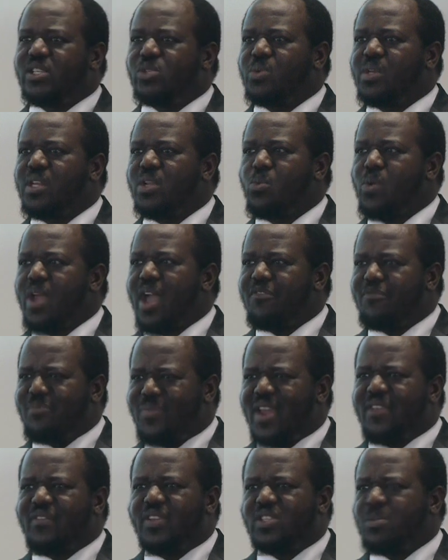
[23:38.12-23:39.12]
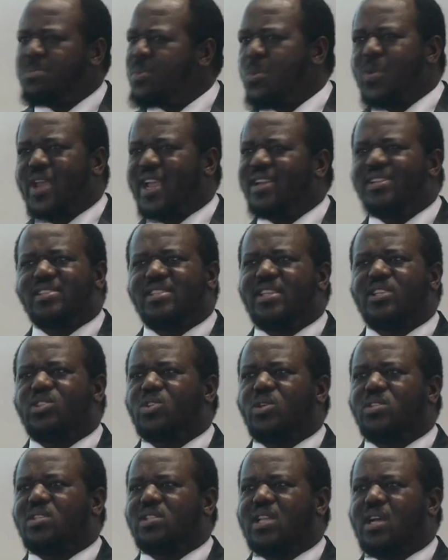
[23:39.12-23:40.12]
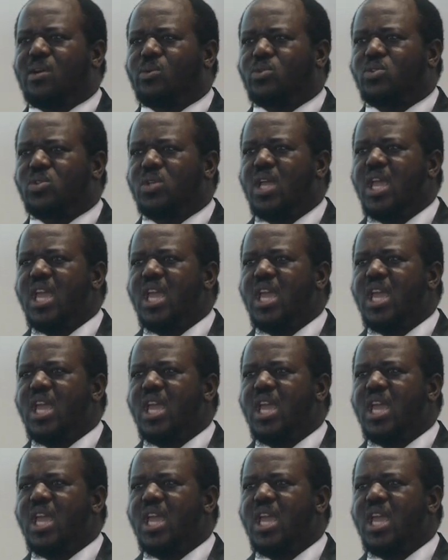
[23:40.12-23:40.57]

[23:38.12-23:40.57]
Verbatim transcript: with it, we have privacy, but we can easily sort it out.